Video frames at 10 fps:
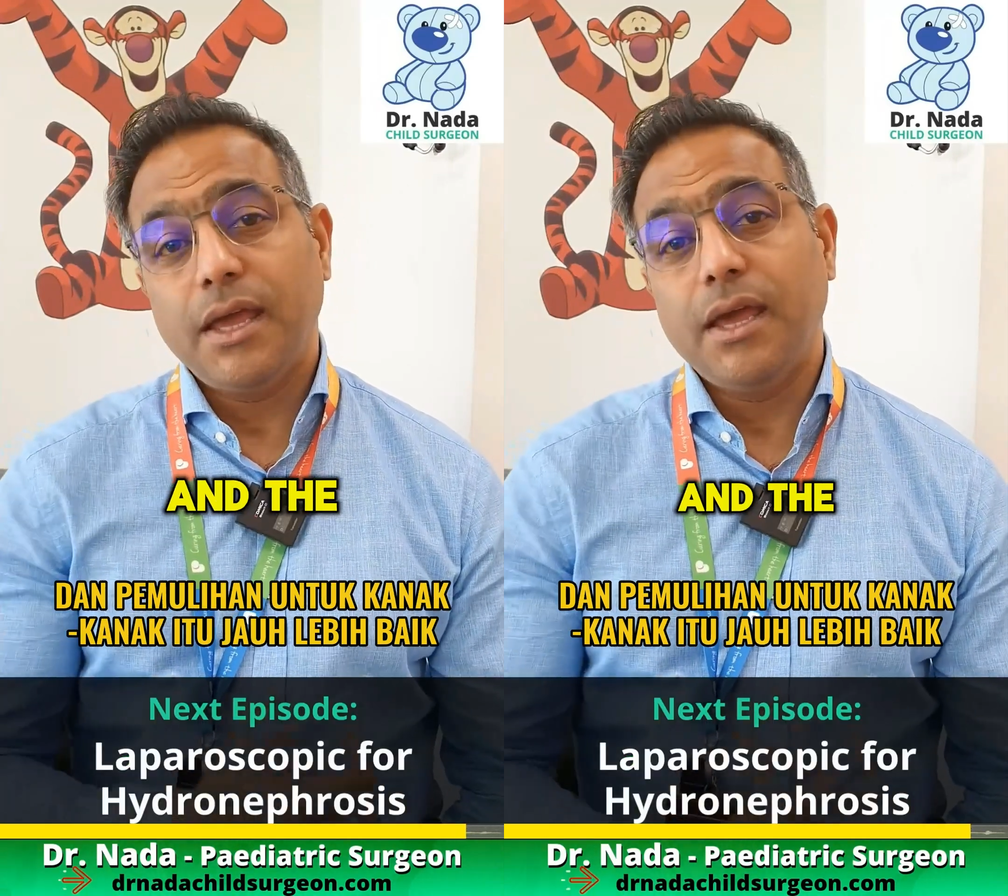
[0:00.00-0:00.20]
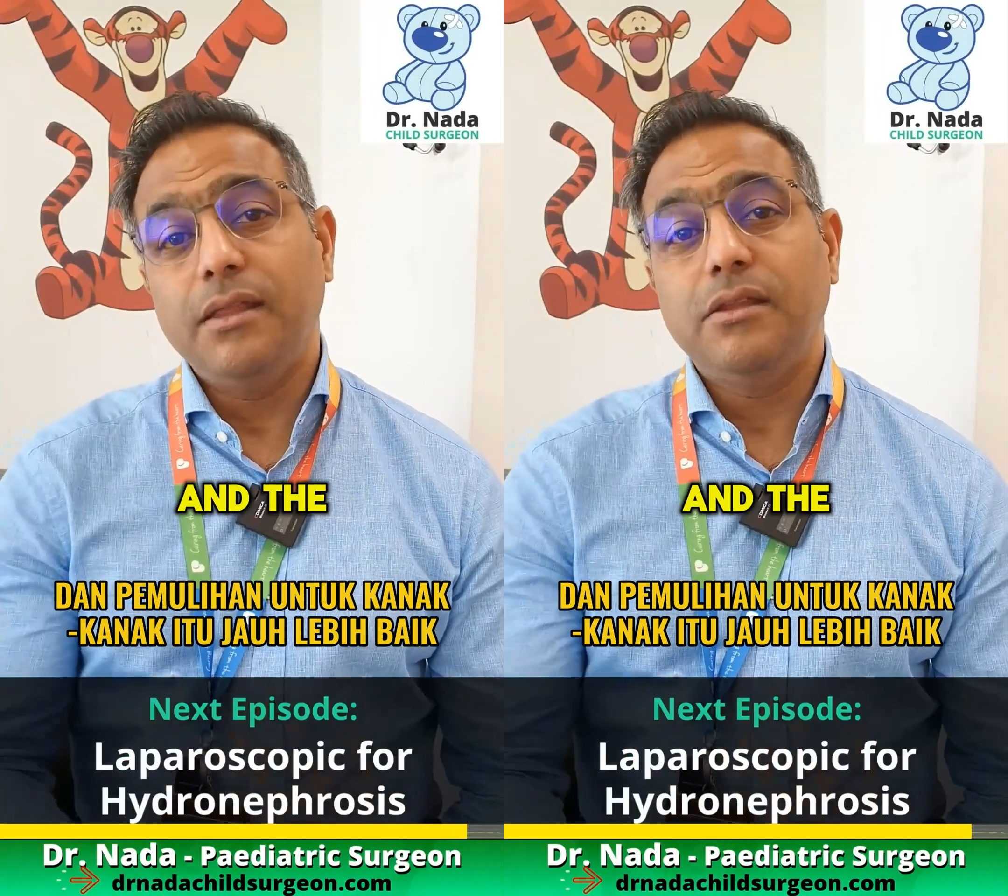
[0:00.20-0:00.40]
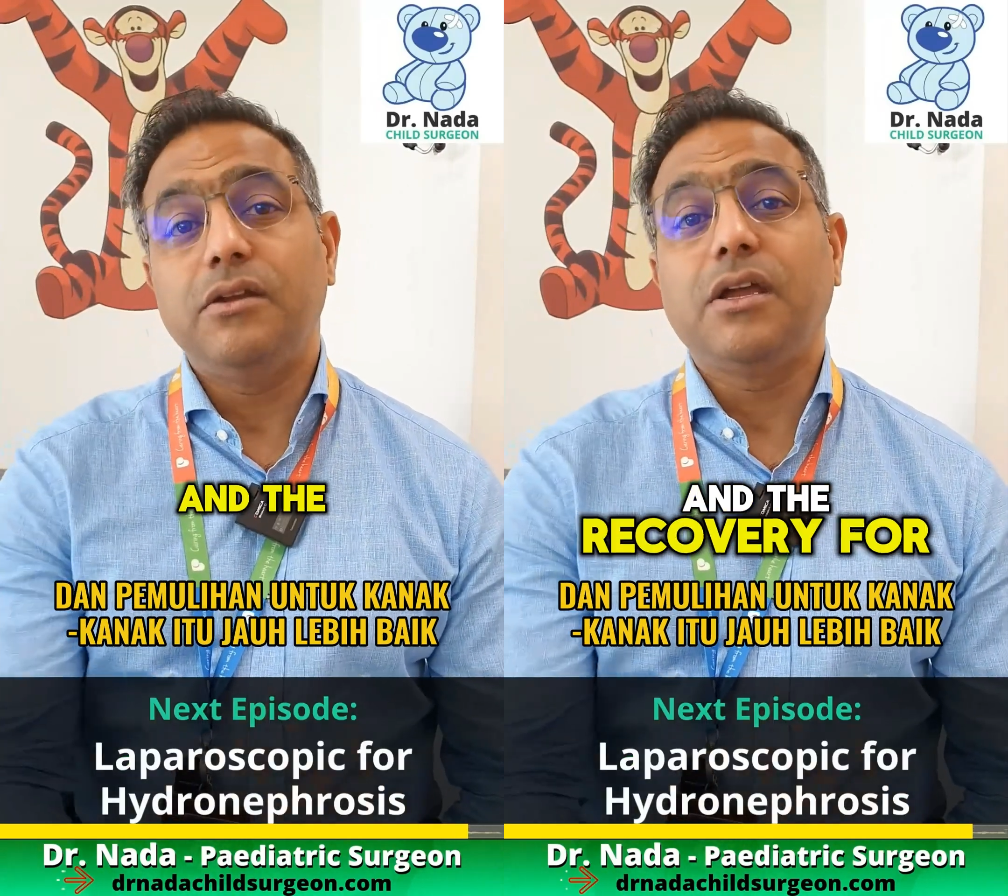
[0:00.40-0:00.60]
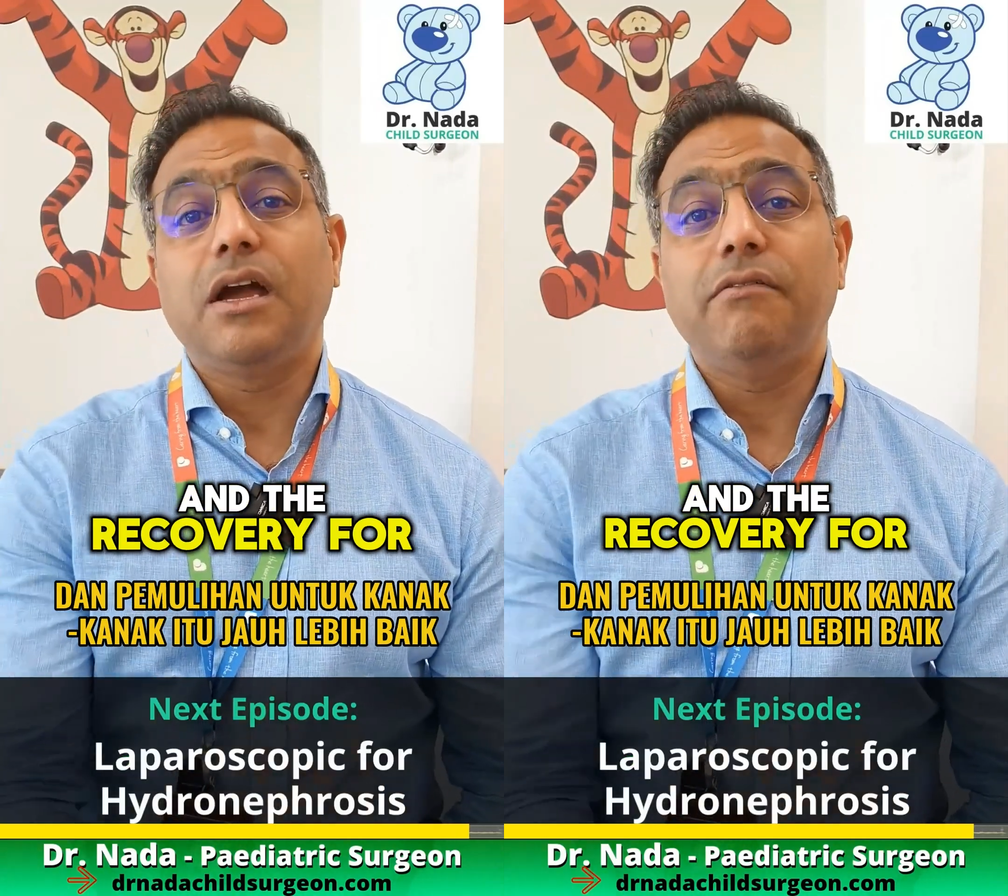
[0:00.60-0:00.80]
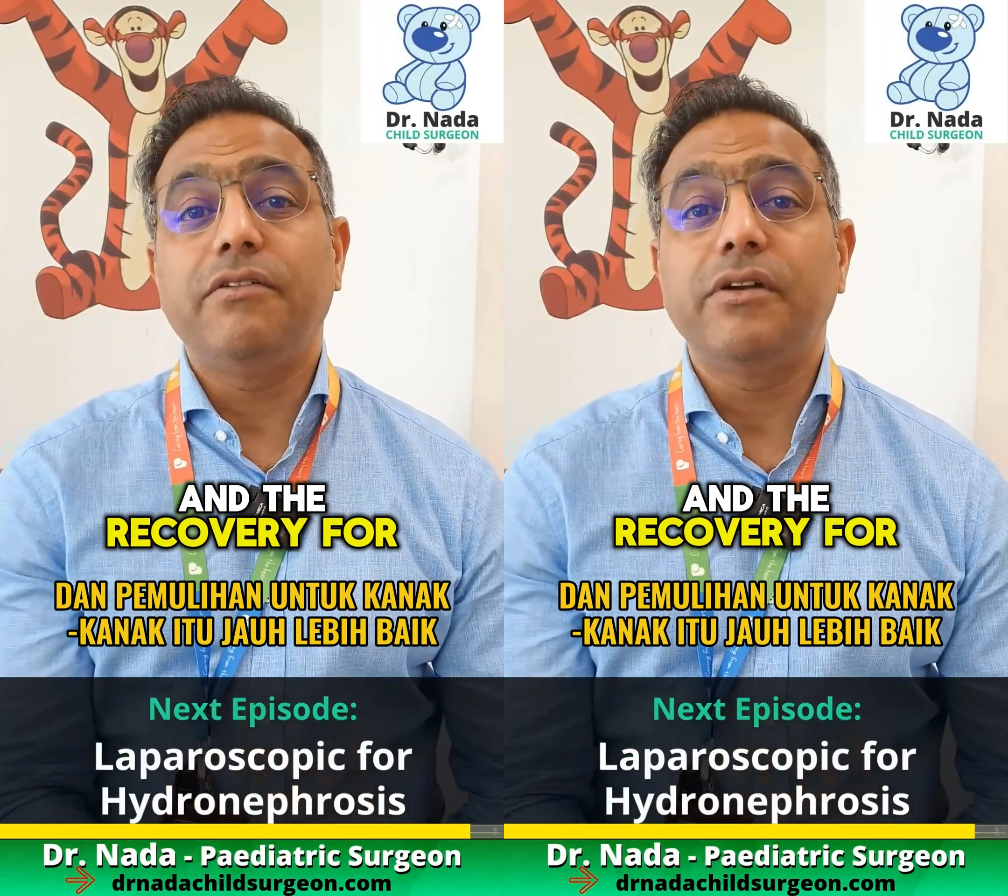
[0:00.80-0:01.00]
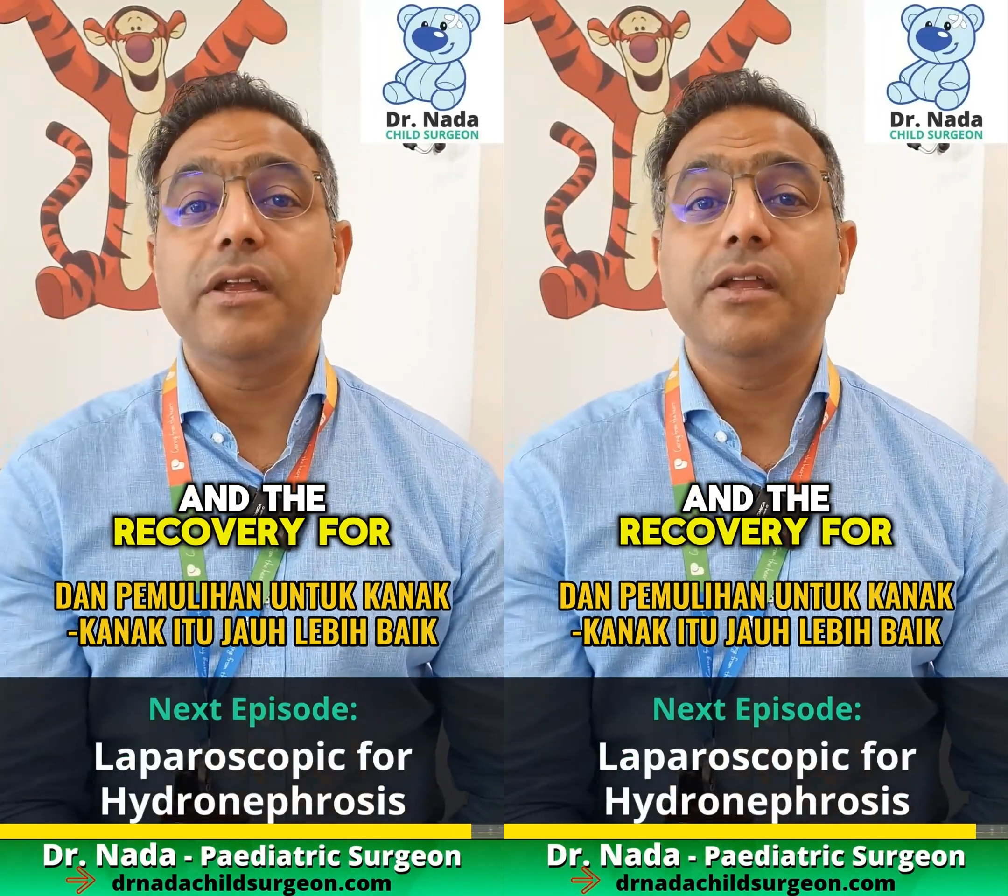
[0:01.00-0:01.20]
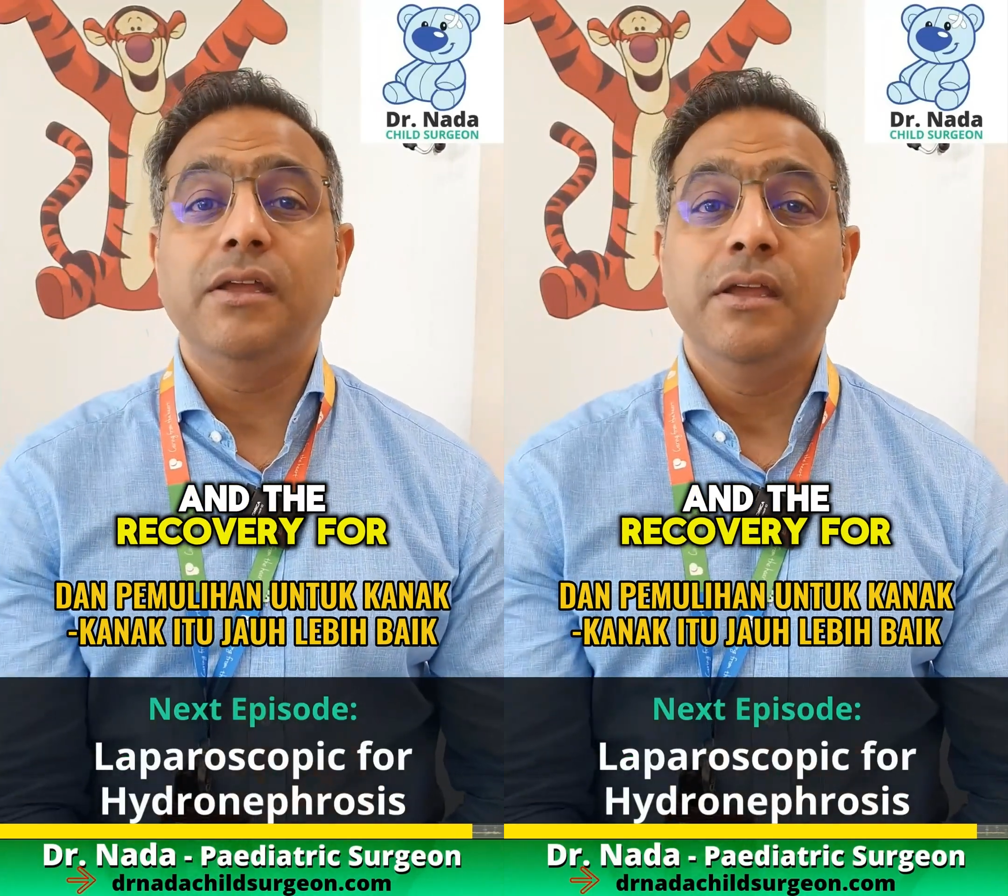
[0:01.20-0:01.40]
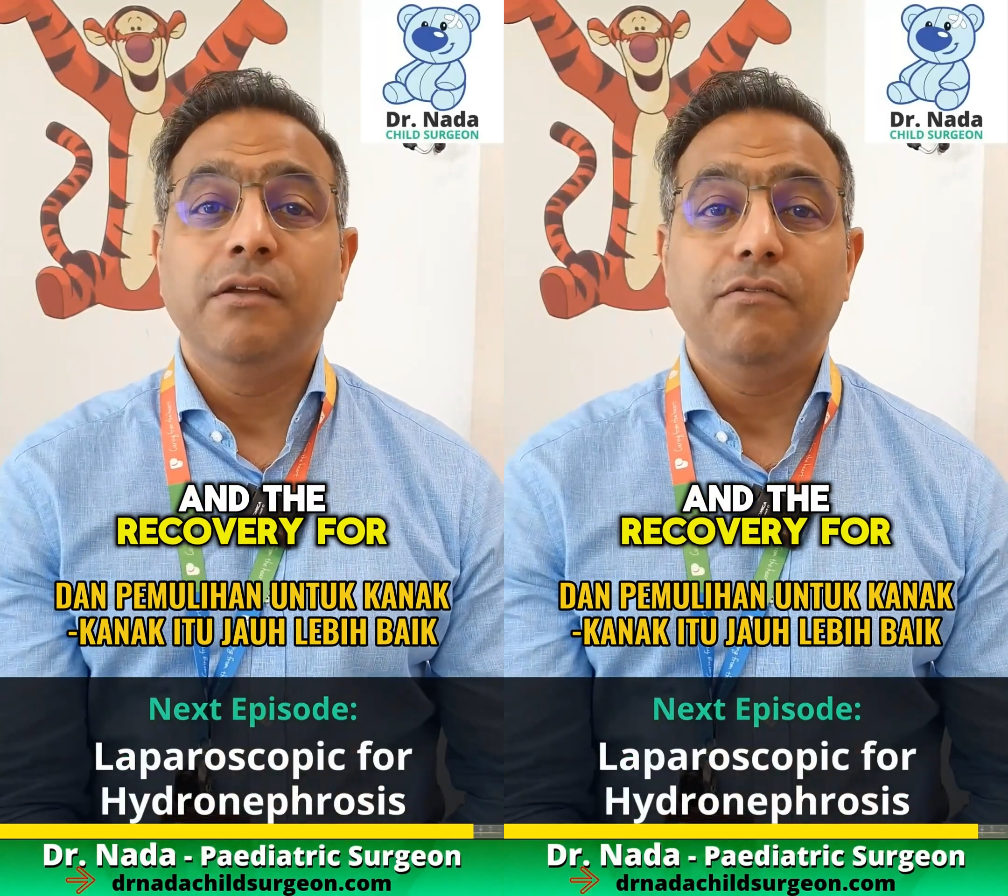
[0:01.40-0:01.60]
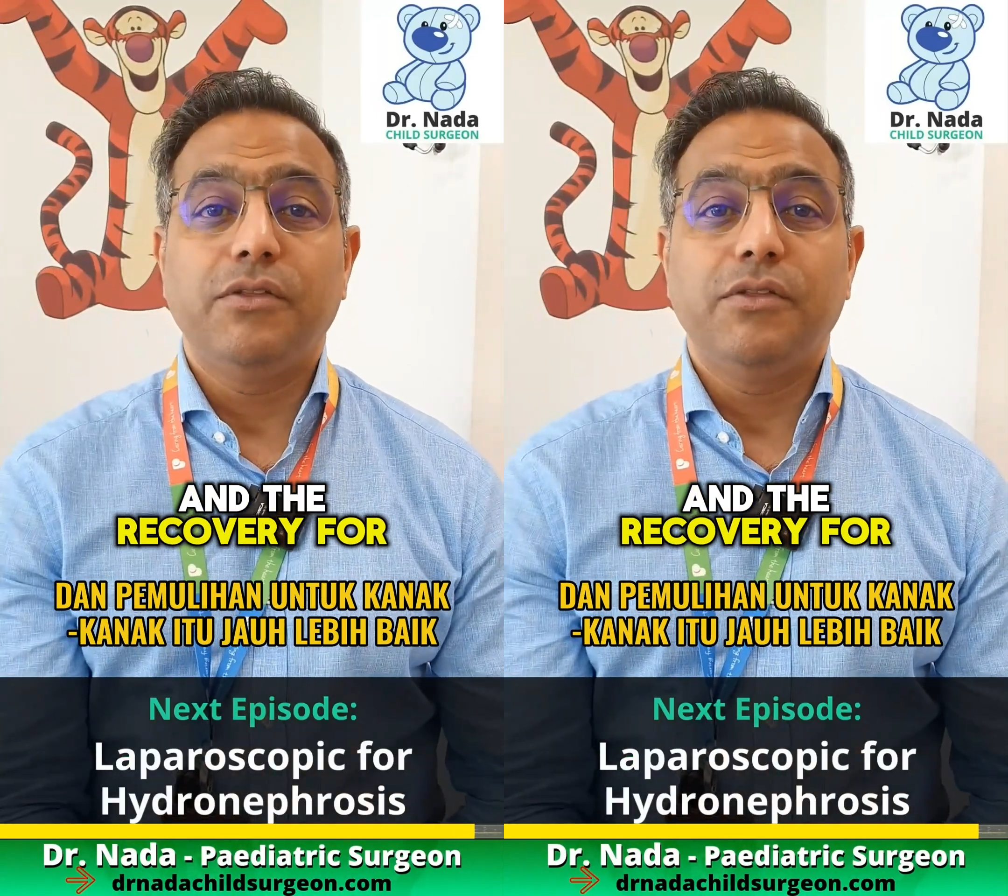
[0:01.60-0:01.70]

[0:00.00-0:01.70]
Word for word: and the recovery